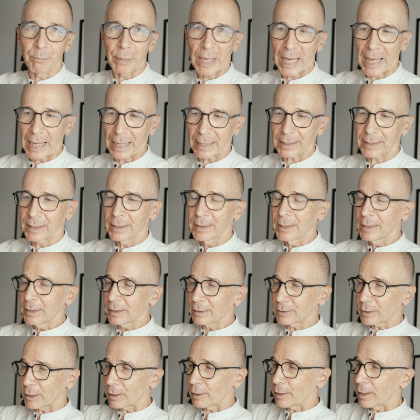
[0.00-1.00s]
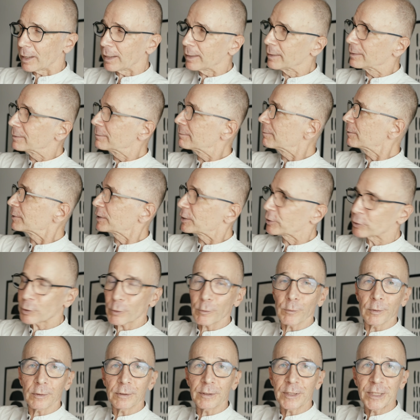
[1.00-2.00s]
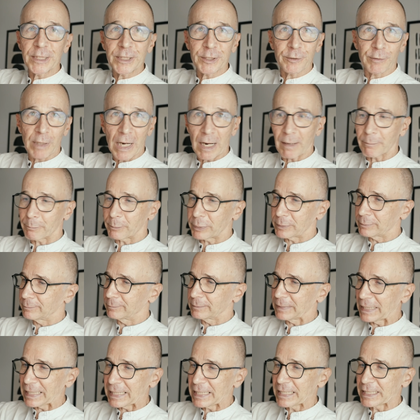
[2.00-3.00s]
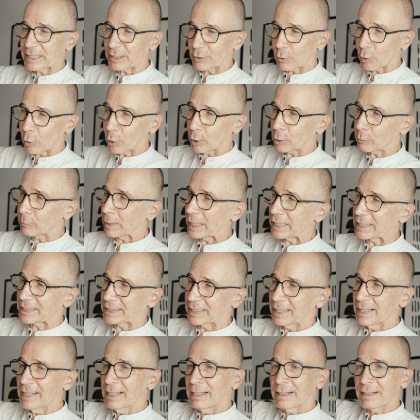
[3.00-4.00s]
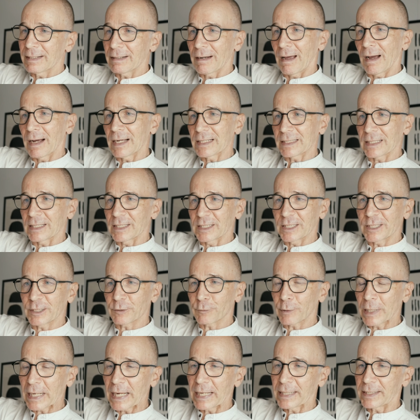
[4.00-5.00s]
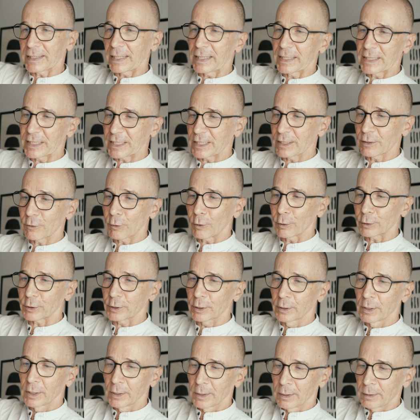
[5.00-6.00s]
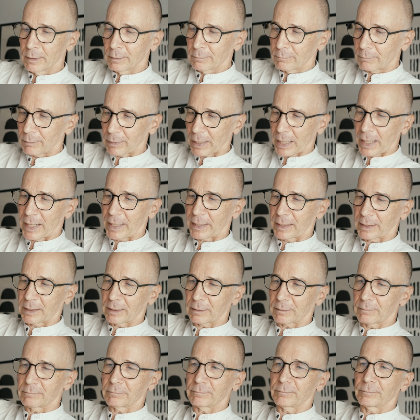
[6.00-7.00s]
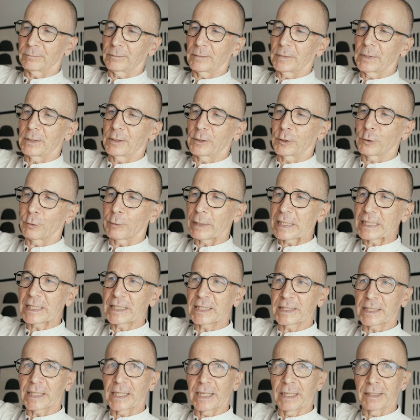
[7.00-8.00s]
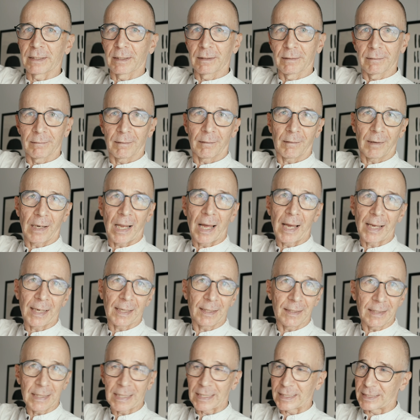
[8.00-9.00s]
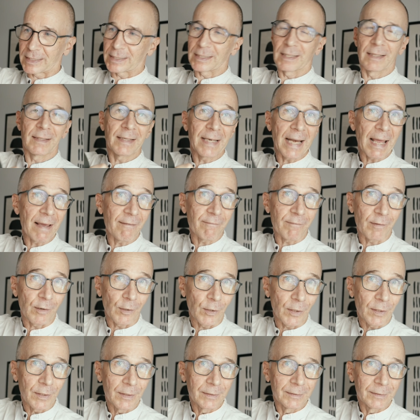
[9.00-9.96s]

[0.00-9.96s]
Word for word: bag the shoulder strap is always nice and straight it's not like twisted like this never